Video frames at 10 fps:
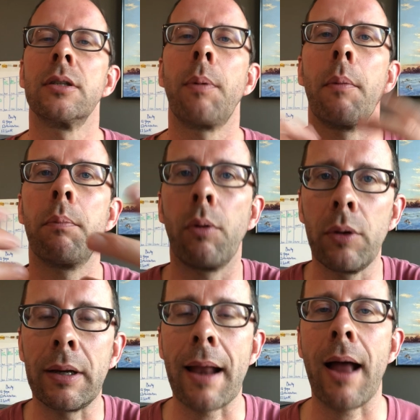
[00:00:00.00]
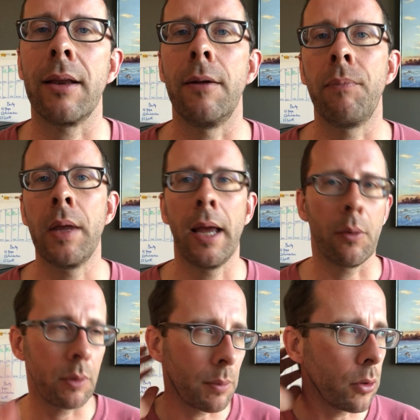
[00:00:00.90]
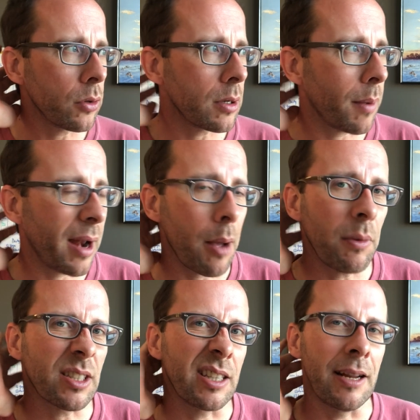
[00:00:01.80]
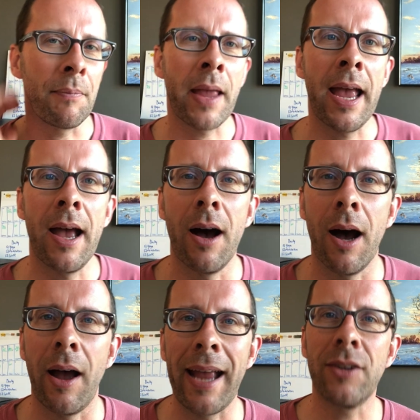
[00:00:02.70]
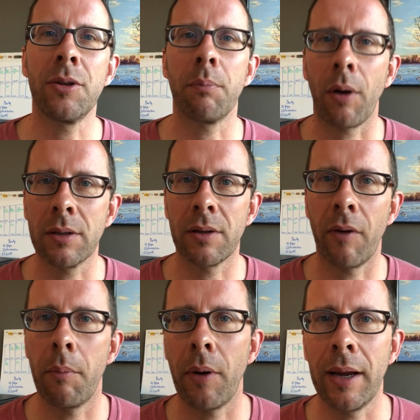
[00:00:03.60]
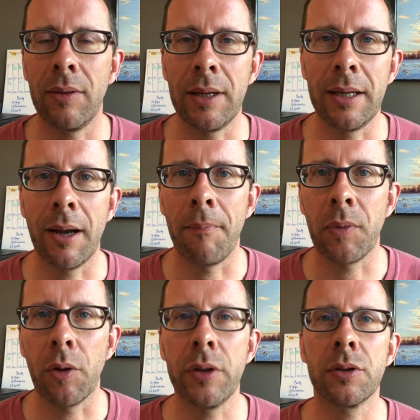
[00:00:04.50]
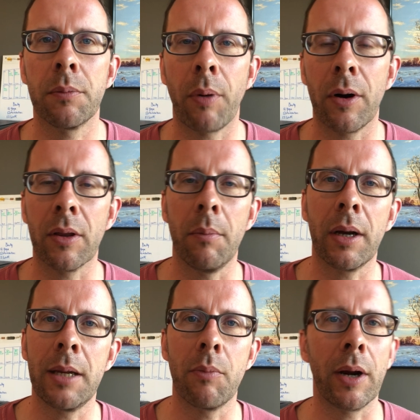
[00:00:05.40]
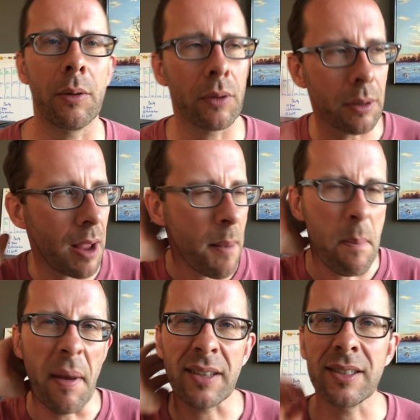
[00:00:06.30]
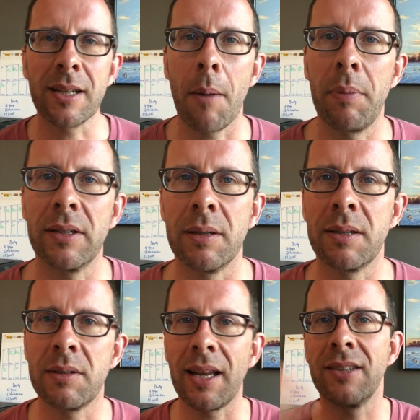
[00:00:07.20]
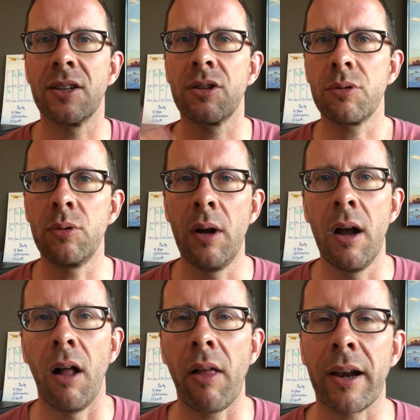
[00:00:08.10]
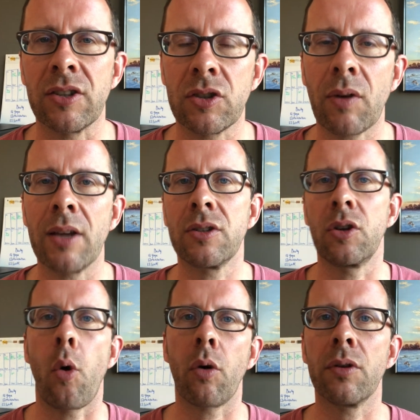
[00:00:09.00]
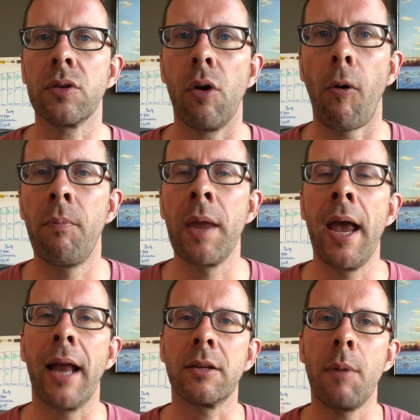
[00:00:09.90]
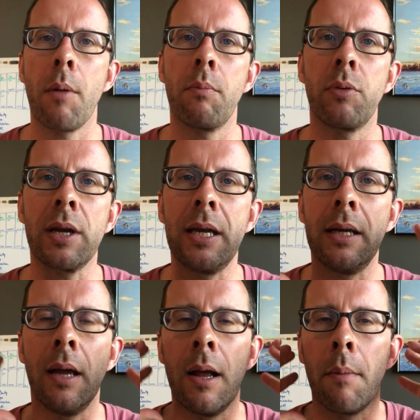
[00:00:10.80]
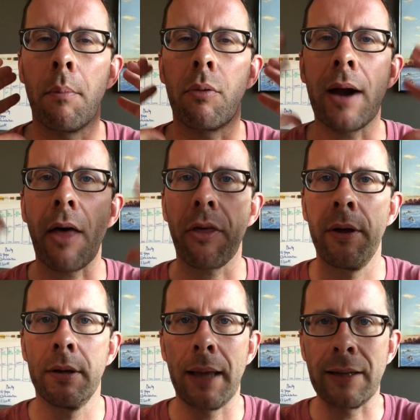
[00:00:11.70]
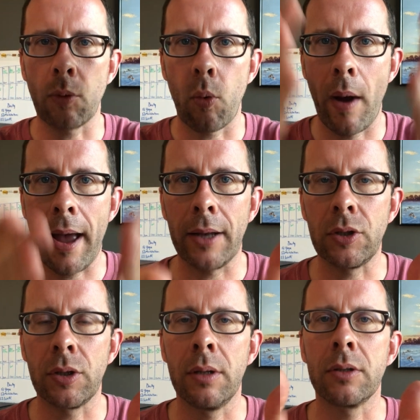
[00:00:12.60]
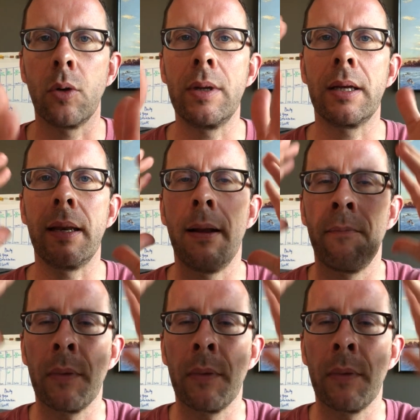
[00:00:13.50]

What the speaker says: just about pulling it out of you. And we've been learning about how much the ancient parts of our brain, the lizard part of the monkey brain, really messes up because it sends us through a lot of stress and cortisol. And it's about bringing breath as a wedge so we can